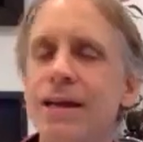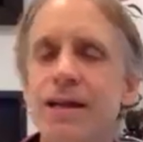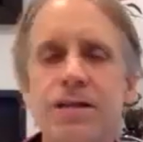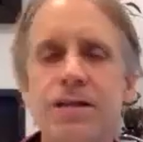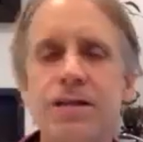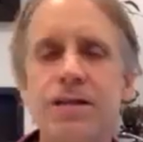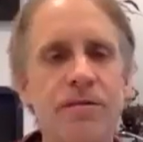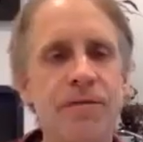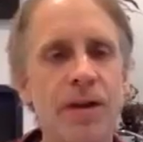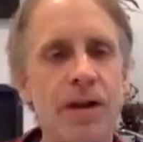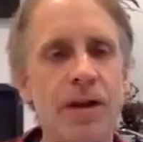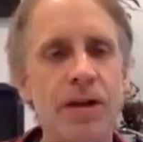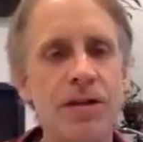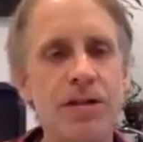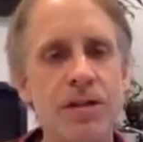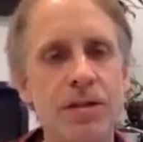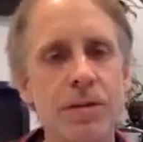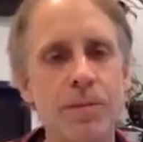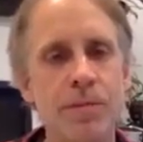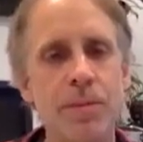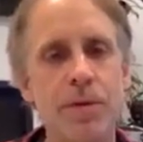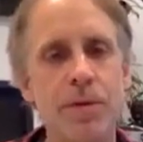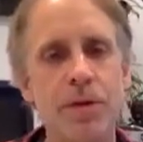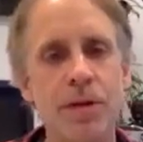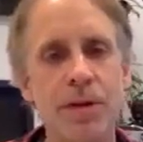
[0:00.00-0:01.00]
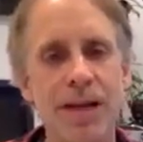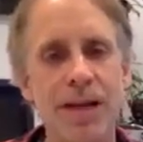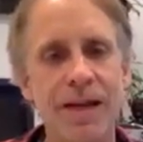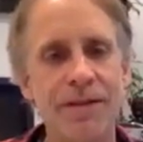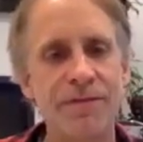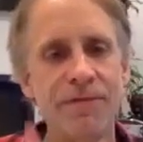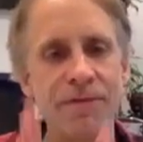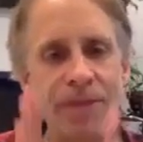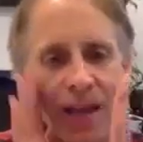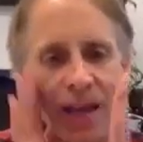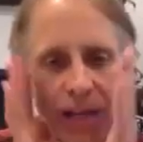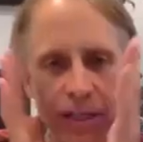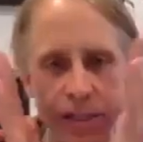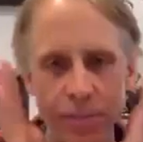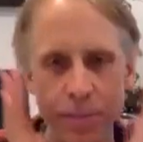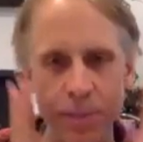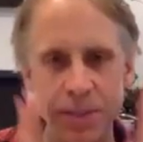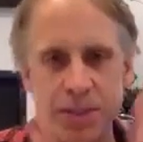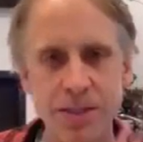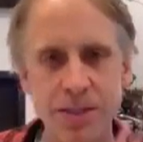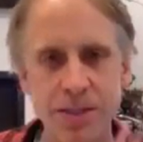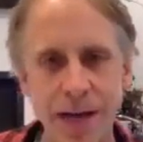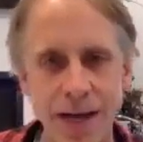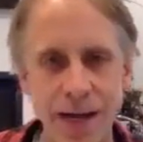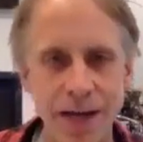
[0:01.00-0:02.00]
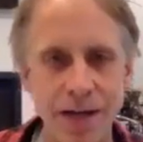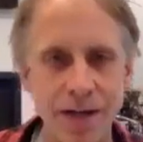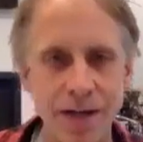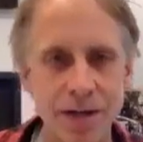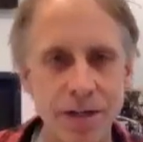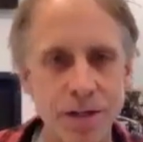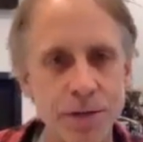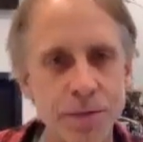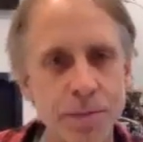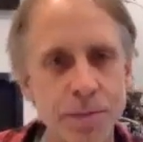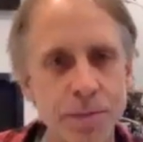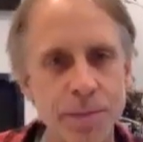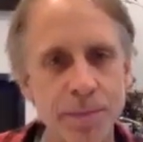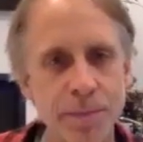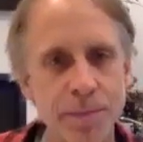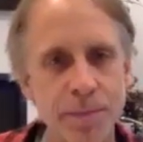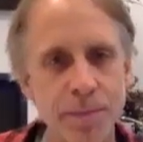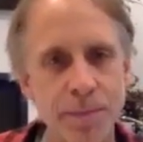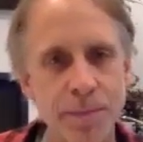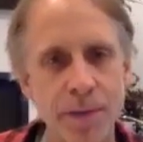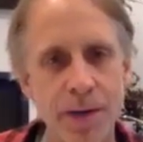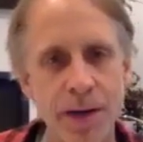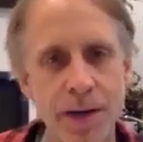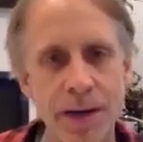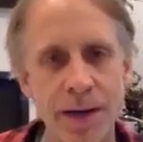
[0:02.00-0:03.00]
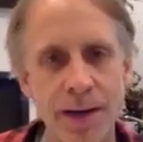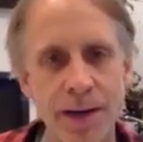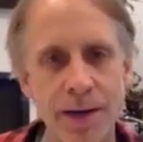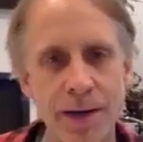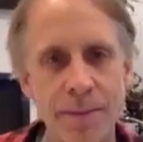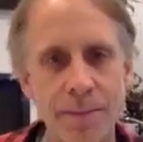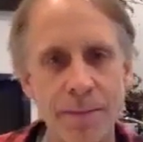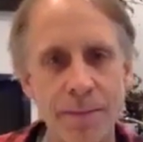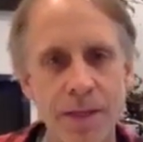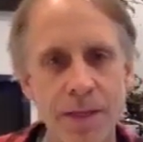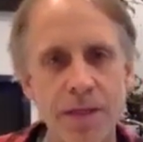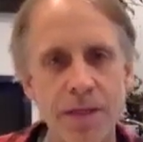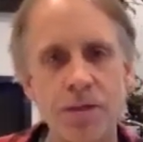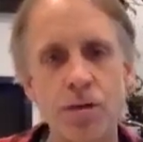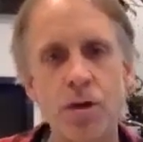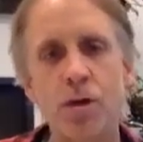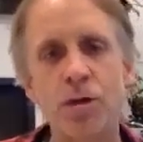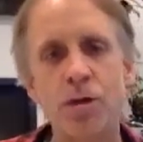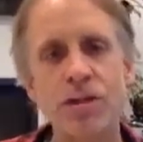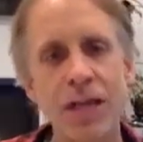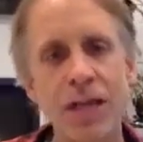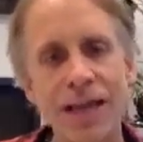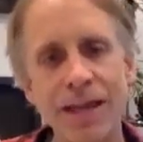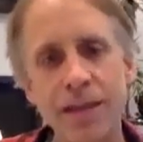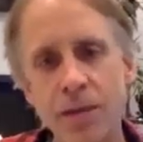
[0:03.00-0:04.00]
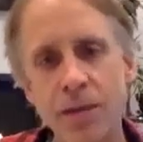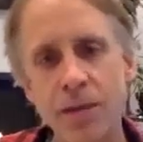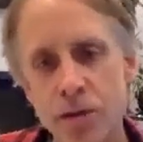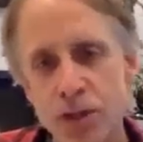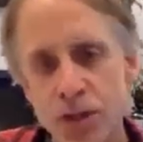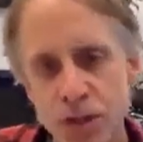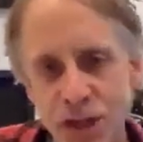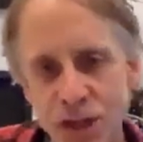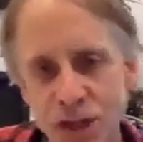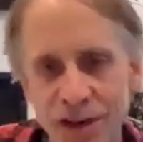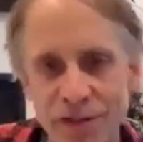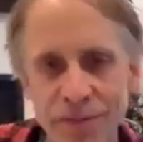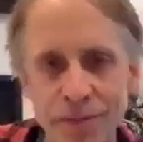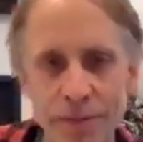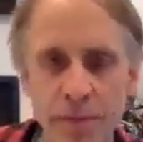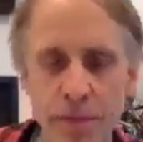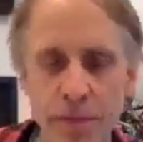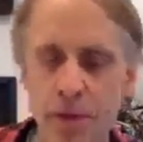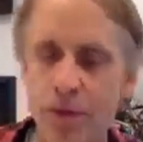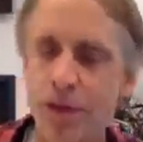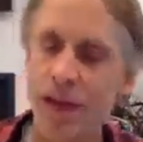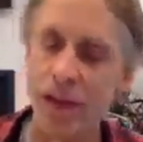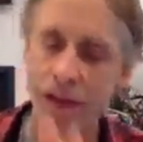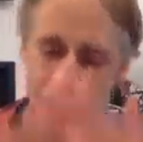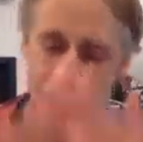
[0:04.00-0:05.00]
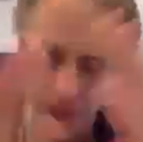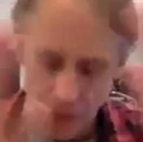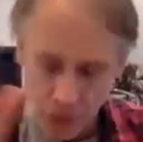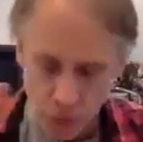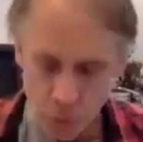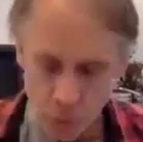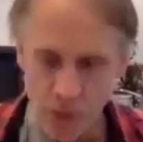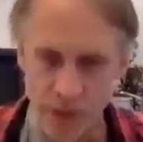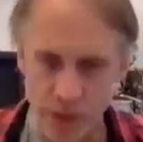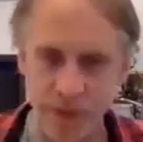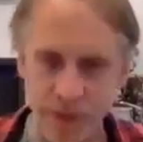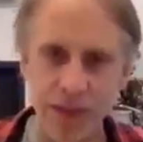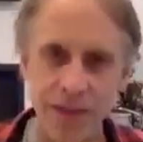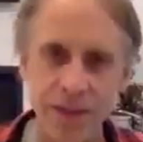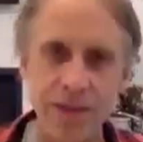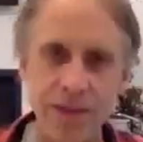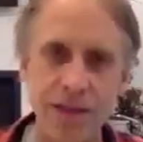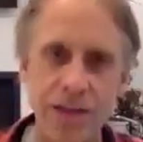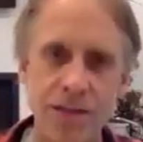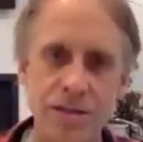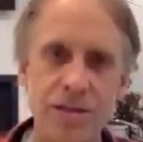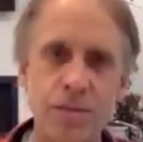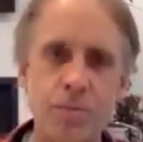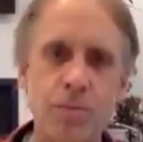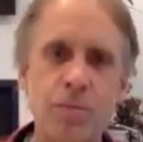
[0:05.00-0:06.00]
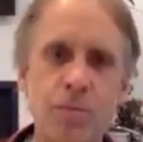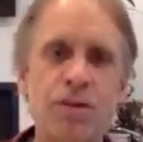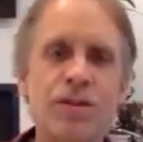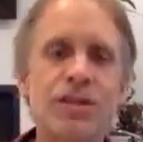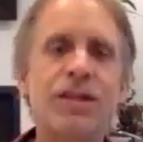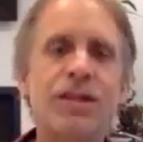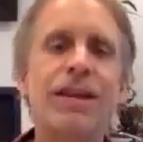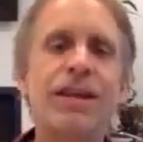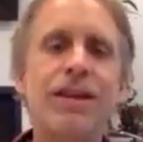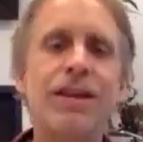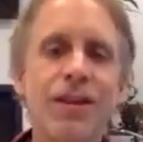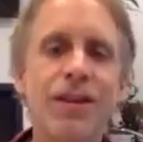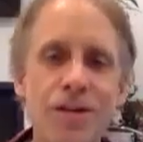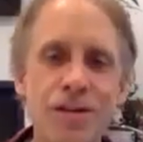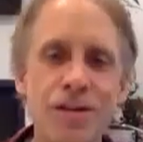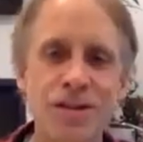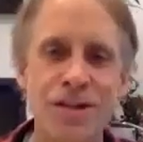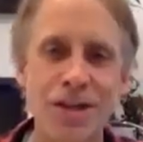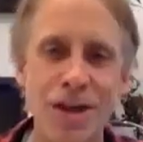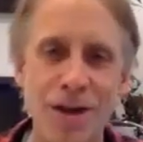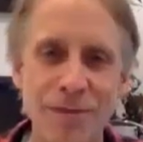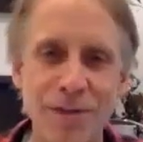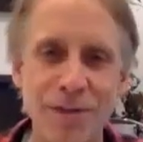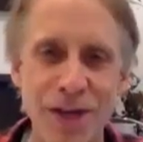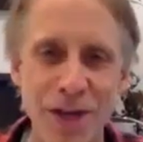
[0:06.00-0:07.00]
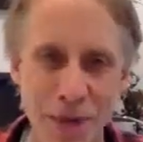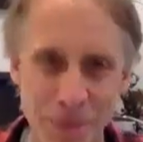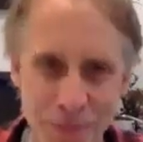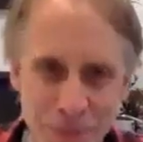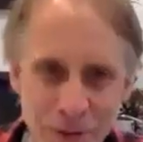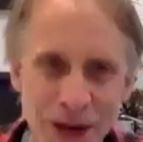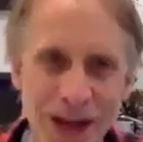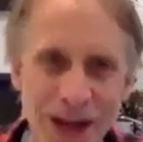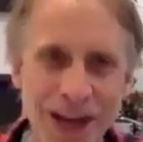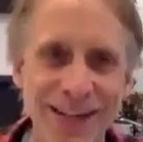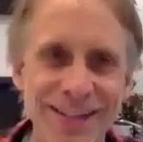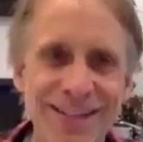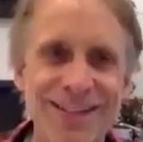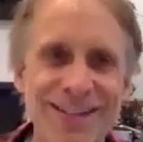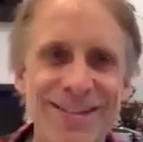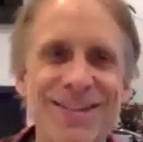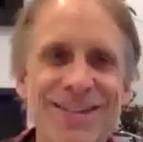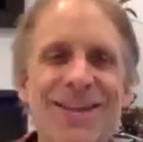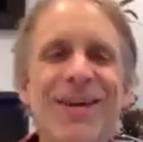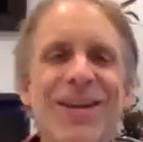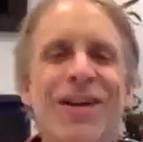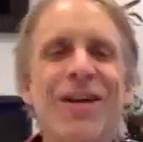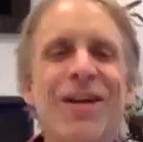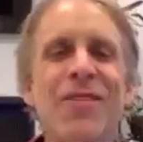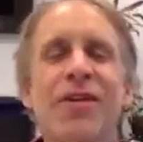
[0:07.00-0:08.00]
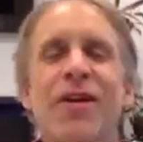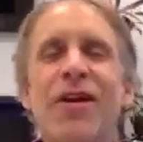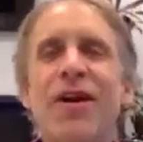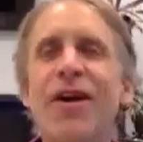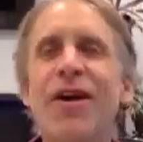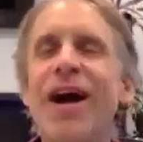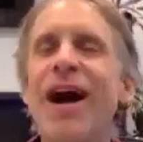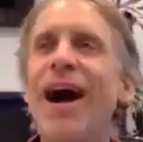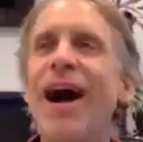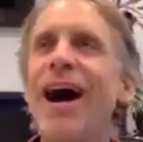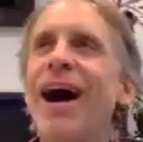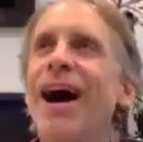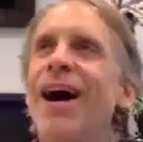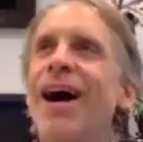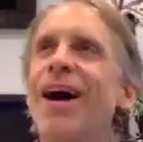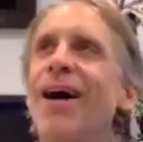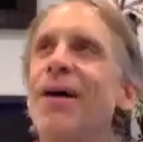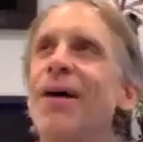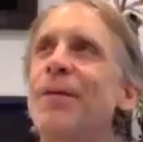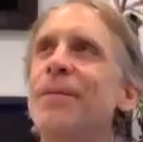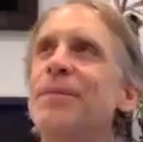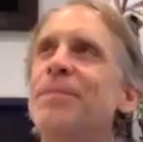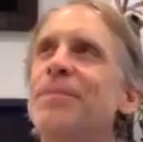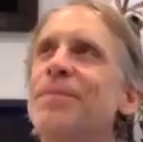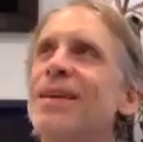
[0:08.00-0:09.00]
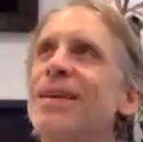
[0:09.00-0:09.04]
is a very simple like face massage. So it's like within this particular self-care practice, there are